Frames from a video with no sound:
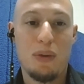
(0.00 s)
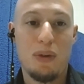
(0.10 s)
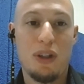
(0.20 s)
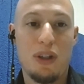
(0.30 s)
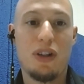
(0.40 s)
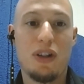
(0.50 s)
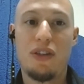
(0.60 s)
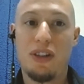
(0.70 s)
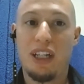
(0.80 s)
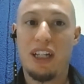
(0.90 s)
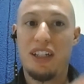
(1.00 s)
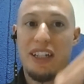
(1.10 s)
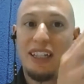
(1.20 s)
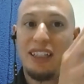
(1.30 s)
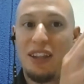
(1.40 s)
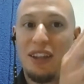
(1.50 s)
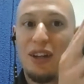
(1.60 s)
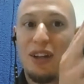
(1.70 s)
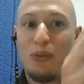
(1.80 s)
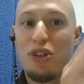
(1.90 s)
Is there like a
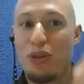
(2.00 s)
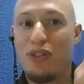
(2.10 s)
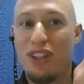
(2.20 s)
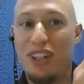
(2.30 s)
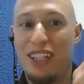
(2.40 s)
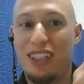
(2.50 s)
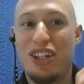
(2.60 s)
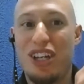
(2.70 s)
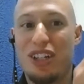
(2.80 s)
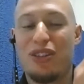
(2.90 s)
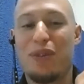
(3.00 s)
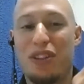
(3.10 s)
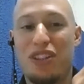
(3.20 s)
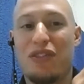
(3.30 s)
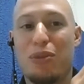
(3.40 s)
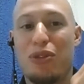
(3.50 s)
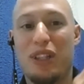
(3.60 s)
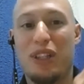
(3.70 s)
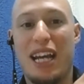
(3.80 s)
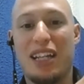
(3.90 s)
ritual for the daily check or something that's different
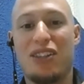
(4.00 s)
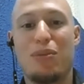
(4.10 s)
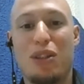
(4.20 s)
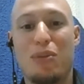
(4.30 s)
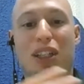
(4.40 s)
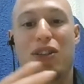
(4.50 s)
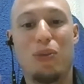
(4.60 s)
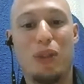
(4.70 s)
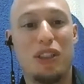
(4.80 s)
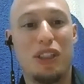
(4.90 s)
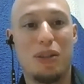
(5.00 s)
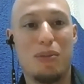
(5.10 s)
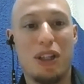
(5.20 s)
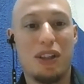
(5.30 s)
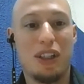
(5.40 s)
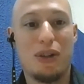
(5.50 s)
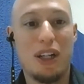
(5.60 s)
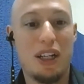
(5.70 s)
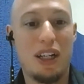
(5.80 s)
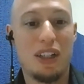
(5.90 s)
between that and something you might do weekly or monthly or
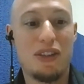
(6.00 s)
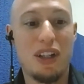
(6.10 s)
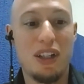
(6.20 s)
at an extended